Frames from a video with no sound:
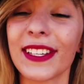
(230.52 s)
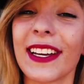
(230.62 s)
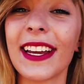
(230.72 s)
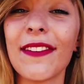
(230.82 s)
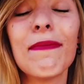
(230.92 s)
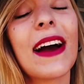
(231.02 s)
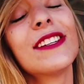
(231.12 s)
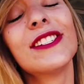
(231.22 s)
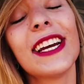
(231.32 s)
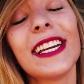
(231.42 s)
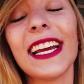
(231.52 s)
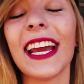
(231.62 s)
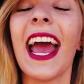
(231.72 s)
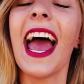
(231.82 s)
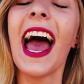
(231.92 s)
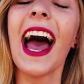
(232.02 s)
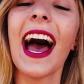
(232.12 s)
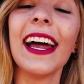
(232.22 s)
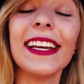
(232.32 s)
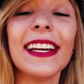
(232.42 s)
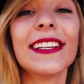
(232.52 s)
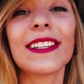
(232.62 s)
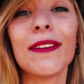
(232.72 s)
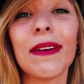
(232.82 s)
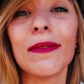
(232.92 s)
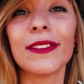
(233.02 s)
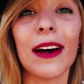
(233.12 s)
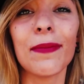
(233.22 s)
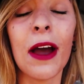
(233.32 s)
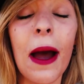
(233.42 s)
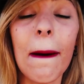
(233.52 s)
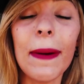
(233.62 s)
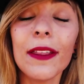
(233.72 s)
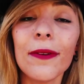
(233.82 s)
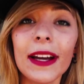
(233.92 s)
just gonna give it back to JD, and he is gonna be able to help you. By the